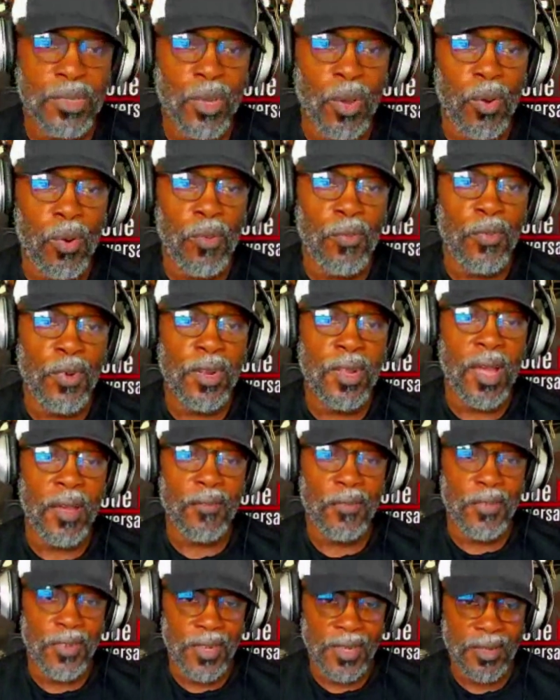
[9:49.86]

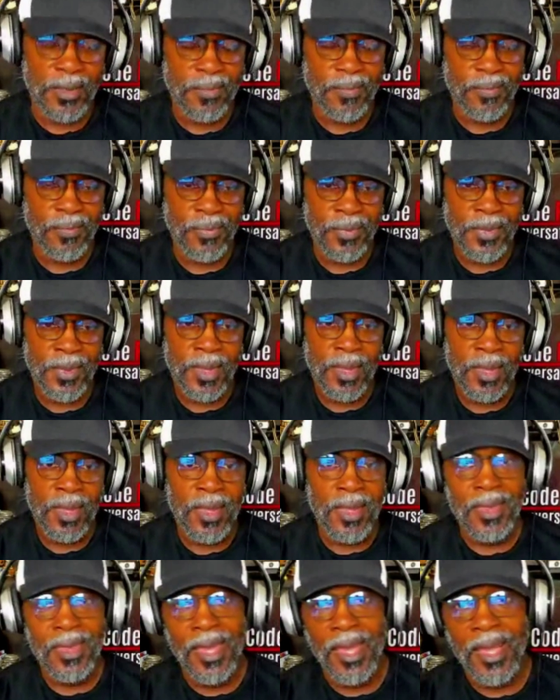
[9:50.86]
overconfident,
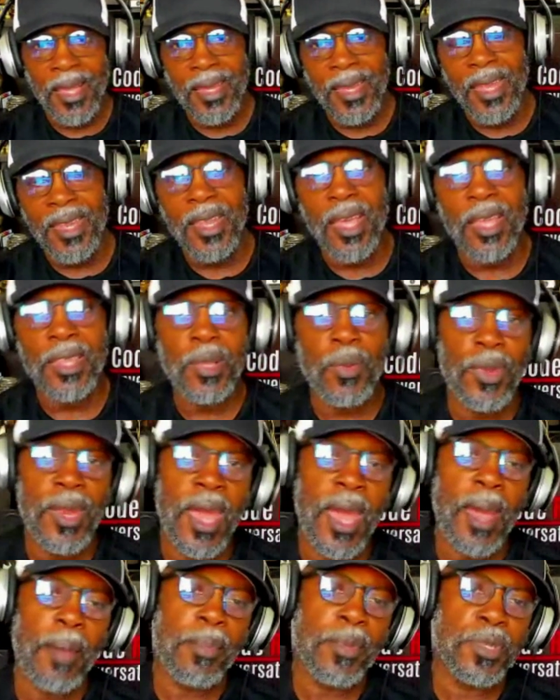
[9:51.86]
thinking that nothing would
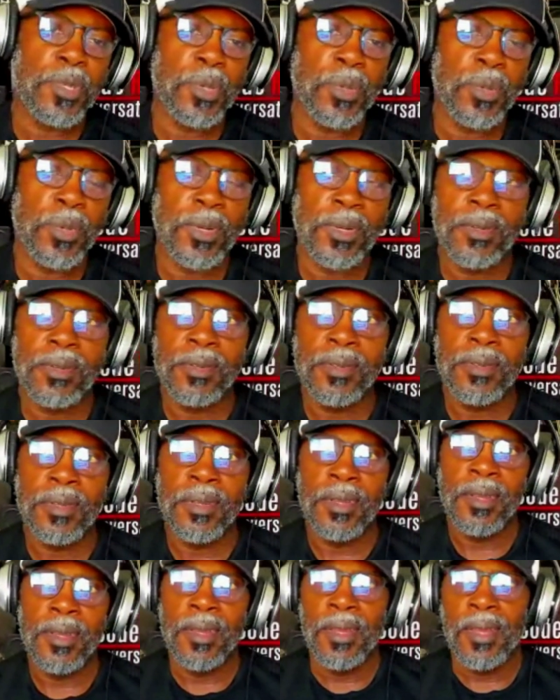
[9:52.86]
happen to her,
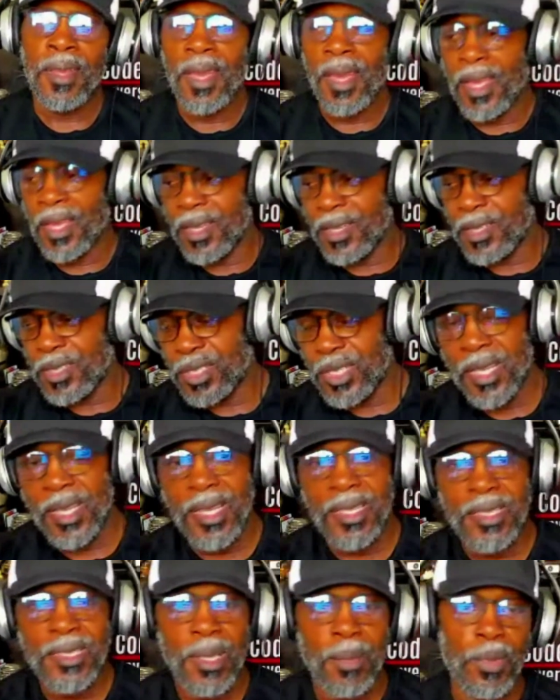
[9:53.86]
and she
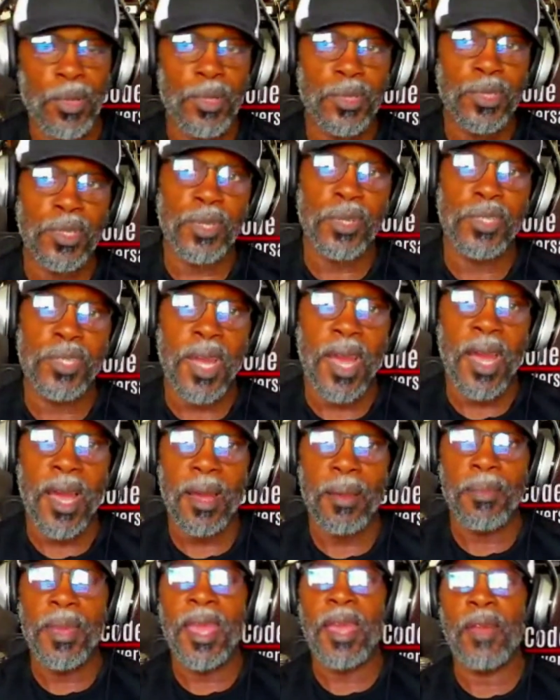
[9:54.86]
ends up losing her job.
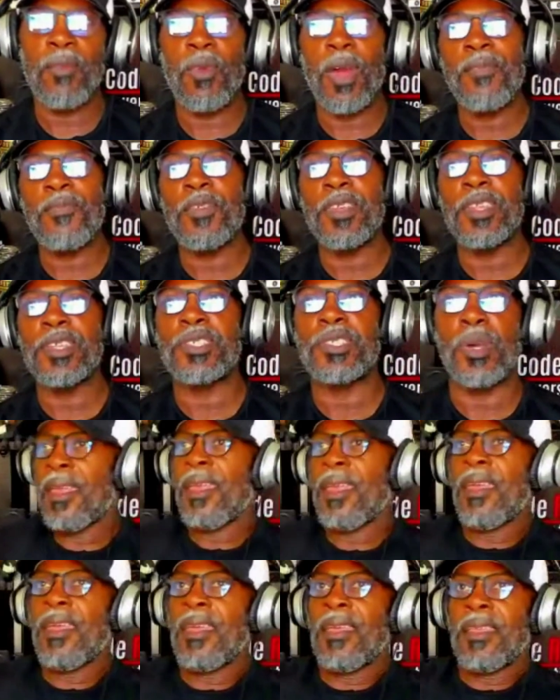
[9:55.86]
And rightfully so.
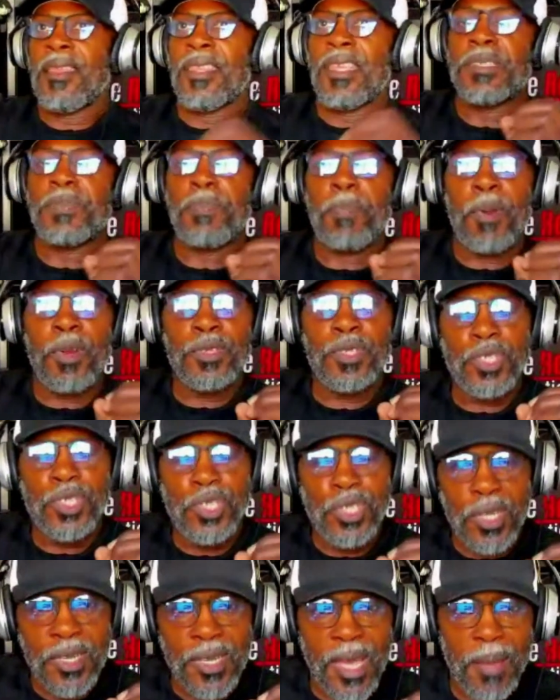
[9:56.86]
this person
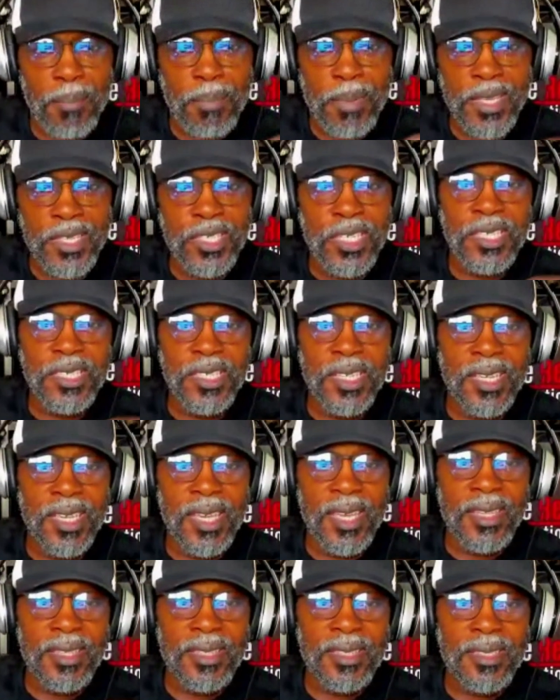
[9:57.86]
should not be teaching
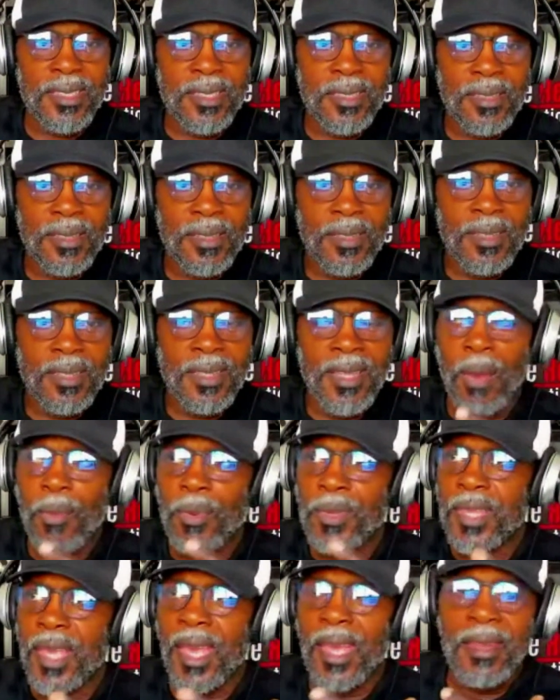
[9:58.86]
kids. Not with
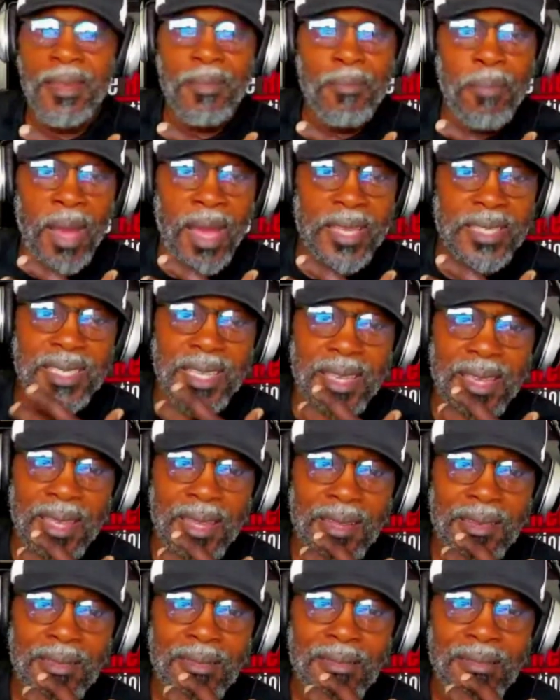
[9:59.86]
that mindset.
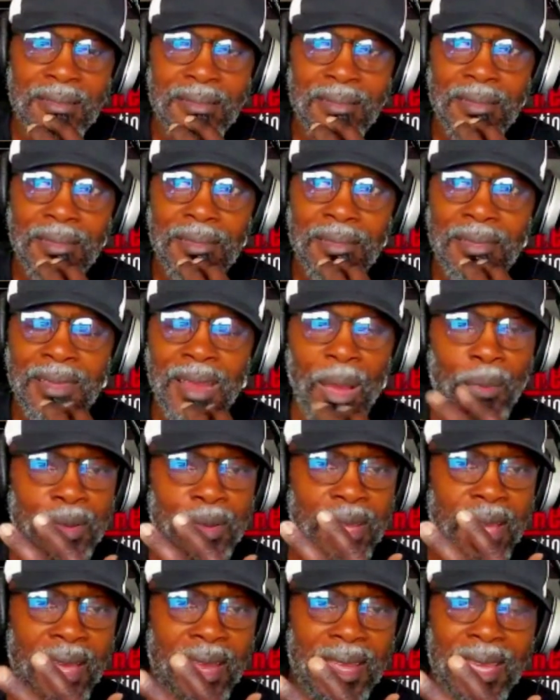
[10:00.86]
Not with
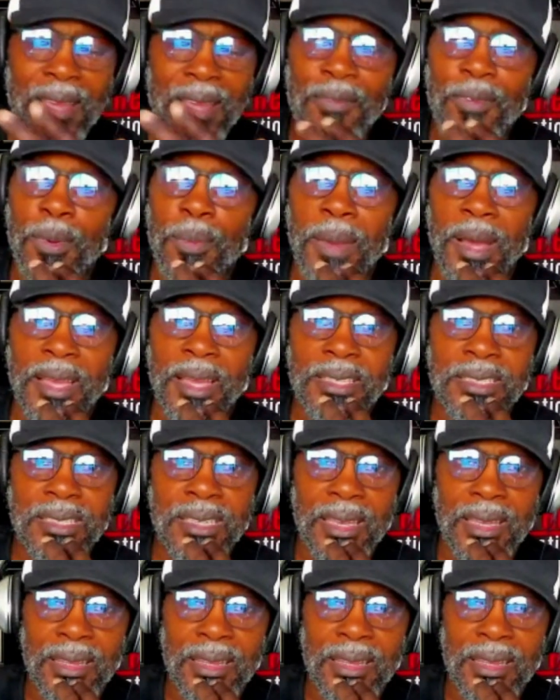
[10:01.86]
that evil mindset.